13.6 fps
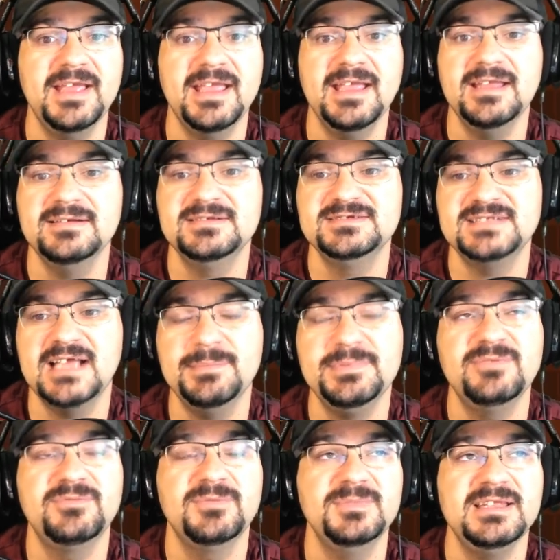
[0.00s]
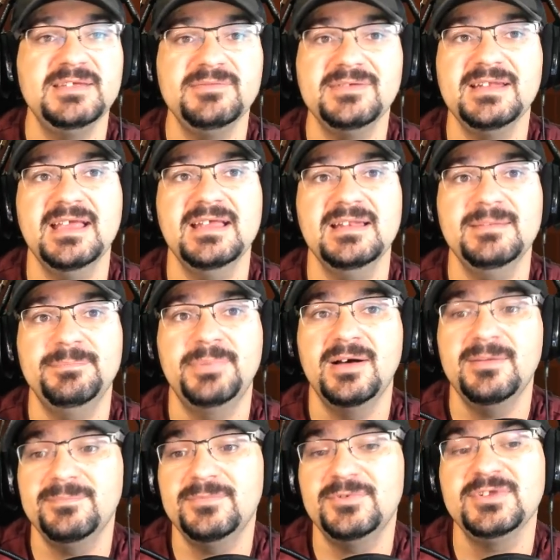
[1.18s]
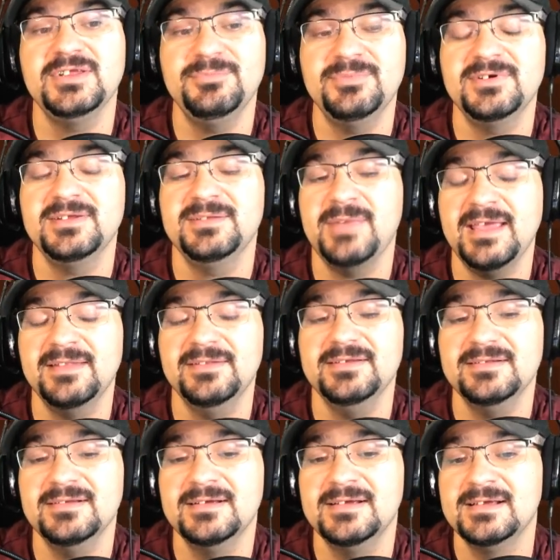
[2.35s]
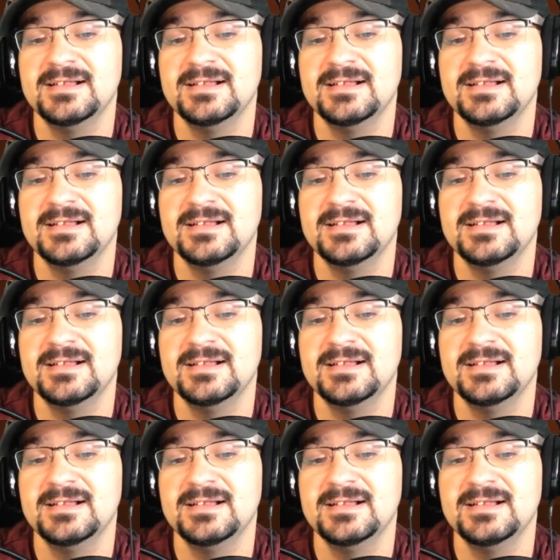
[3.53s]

and stop you from leaving and pump you pretty badly.